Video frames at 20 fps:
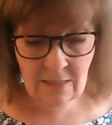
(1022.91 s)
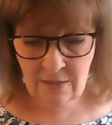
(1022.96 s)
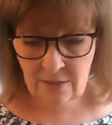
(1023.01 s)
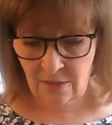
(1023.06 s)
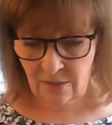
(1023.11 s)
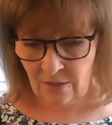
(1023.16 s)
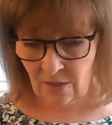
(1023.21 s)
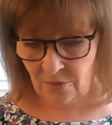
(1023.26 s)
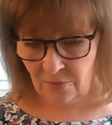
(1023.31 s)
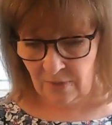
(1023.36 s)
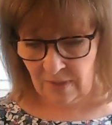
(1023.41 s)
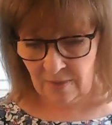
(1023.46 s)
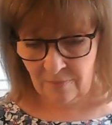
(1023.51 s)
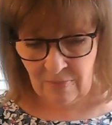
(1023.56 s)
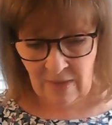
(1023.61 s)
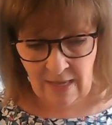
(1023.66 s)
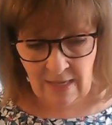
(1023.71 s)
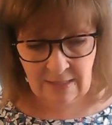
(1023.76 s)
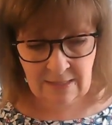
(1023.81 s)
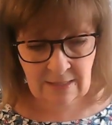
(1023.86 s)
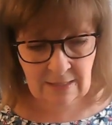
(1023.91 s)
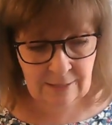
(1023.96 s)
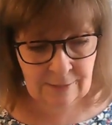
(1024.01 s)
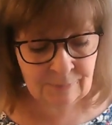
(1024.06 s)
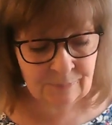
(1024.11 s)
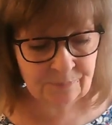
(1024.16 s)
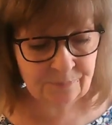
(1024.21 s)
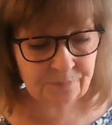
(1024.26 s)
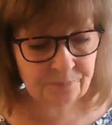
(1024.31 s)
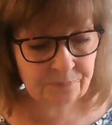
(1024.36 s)
sewing
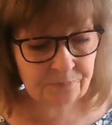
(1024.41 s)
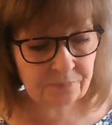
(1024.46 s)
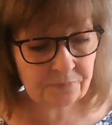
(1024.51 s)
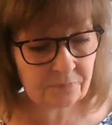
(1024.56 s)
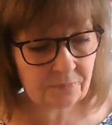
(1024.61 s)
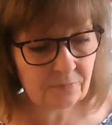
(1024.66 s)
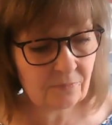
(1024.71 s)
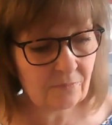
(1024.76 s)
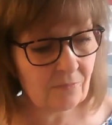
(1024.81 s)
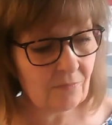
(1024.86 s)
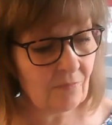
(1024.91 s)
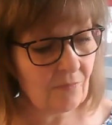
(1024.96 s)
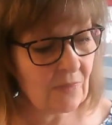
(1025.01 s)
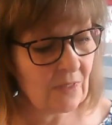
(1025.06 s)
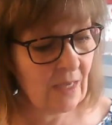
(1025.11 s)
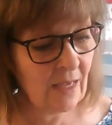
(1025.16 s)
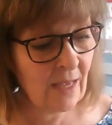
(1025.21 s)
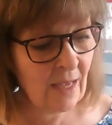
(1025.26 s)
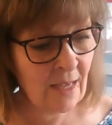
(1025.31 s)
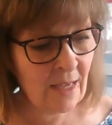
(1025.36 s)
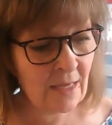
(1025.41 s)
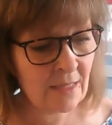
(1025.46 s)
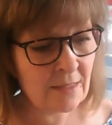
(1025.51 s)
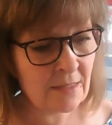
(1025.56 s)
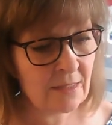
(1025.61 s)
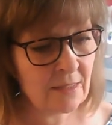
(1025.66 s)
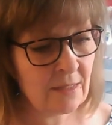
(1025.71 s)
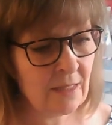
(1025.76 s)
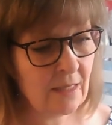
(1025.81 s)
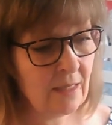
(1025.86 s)
pattern
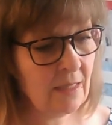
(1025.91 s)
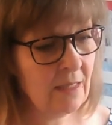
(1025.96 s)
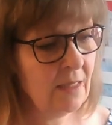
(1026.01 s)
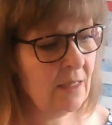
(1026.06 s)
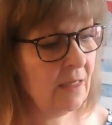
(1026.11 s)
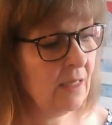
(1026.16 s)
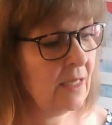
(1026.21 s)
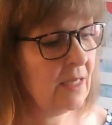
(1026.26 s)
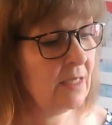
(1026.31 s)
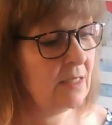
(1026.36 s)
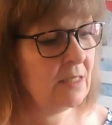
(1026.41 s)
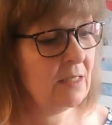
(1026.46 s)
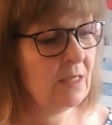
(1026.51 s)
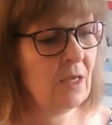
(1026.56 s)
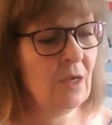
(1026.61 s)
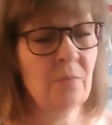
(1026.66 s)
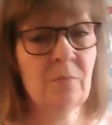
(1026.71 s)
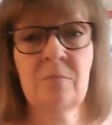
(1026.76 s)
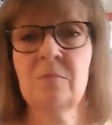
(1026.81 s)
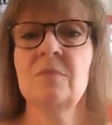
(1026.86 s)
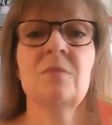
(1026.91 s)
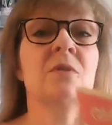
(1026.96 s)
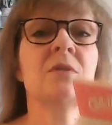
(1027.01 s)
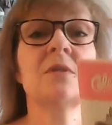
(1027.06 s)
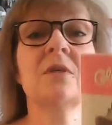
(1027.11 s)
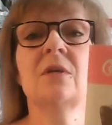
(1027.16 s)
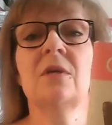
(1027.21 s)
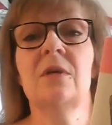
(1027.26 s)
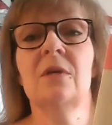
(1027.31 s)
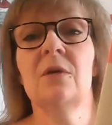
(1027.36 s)
and it
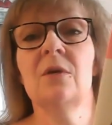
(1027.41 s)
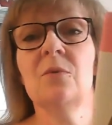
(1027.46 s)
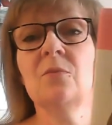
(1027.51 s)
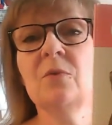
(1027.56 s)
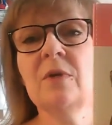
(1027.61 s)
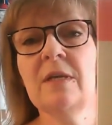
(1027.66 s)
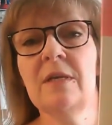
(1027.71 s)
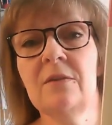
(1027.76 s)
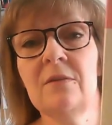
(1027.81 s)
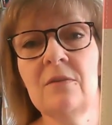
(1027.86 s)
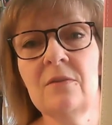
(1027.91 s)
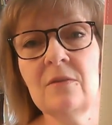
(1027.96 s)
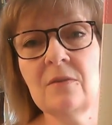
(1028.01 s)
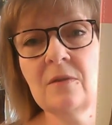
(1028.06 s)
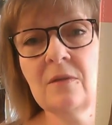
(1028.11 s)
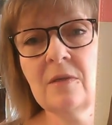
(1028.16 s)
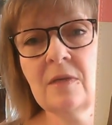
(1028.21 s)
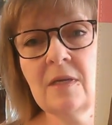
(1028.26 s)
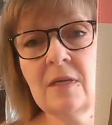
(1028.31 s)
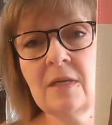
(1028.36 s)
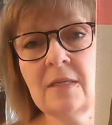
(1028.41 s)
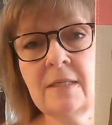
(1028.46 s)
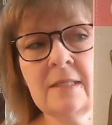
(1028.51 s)
comes with a